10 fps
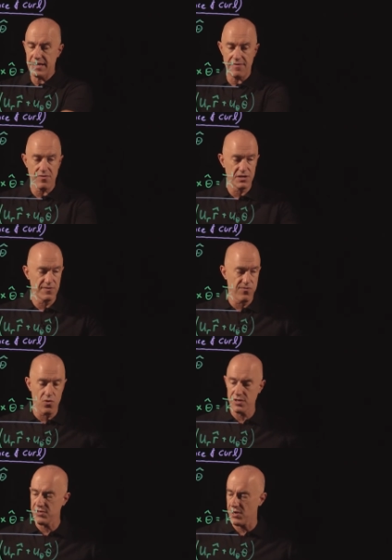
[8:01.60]
gave us
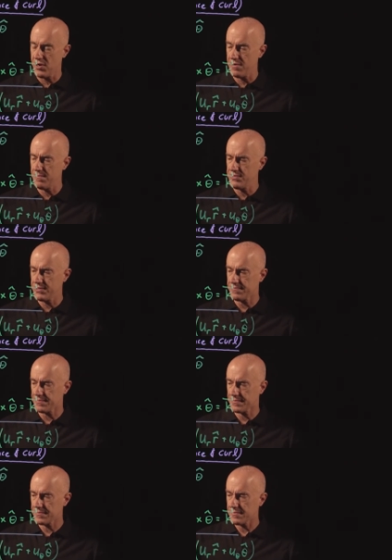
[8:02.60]
4 terms.
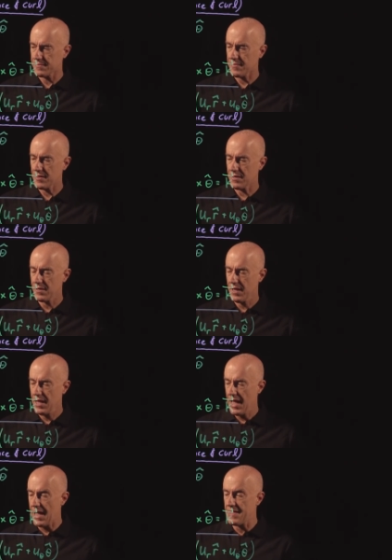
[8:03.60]

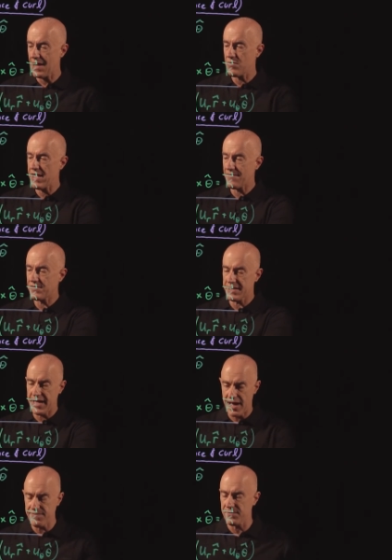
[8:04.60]
And then we have to
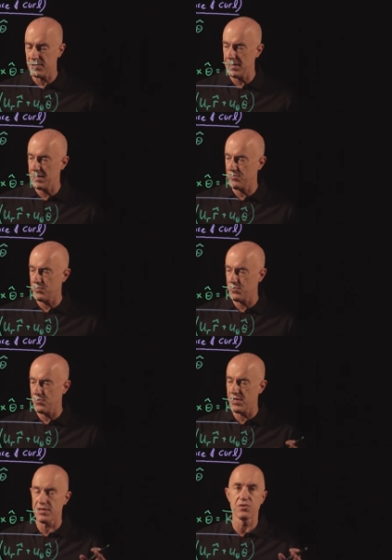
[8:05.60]
carefully do
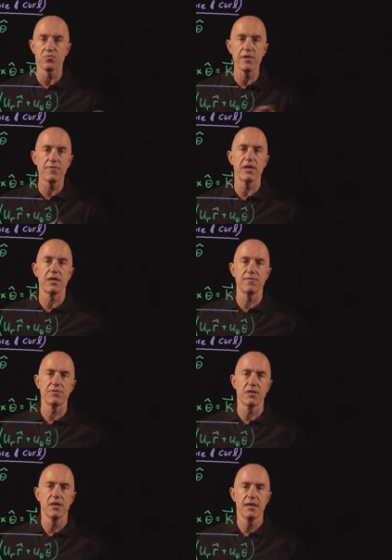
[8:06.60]
the
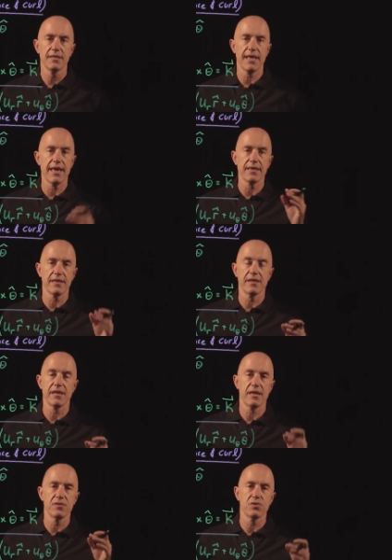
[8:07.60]
derivatives, taking
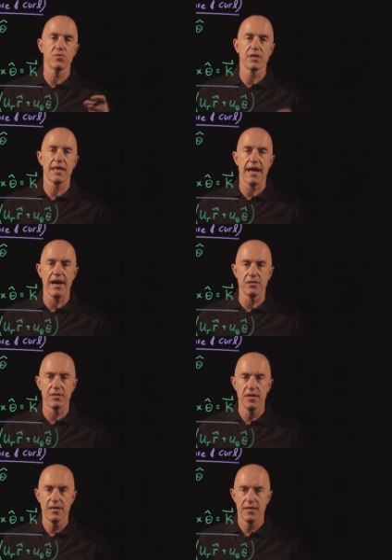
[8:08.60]
into
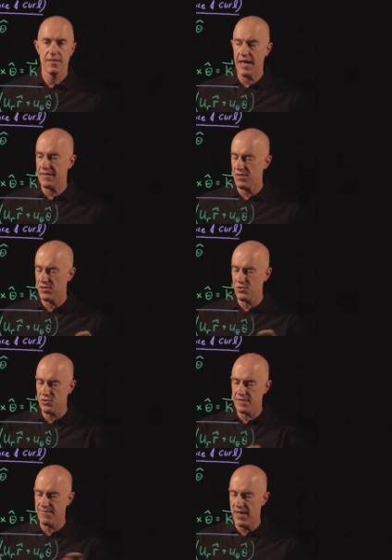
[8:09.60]
account that the
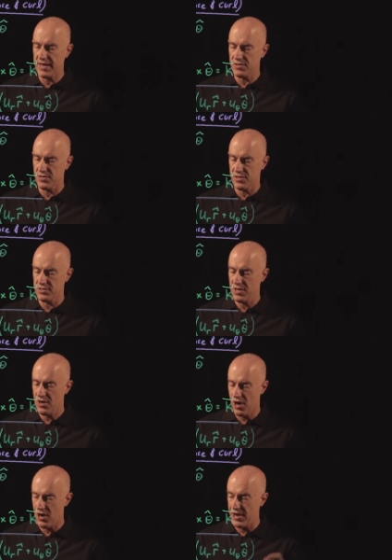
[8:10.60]
unit vectors
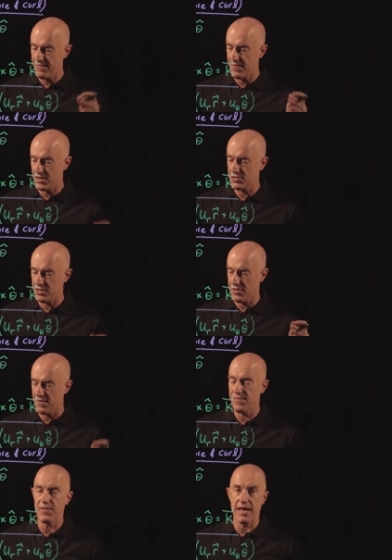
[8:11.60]
are a function
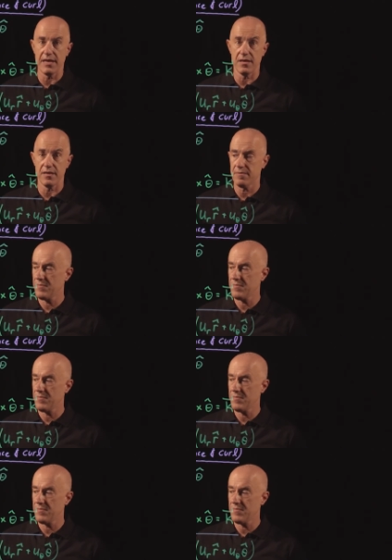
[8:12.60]
of theta.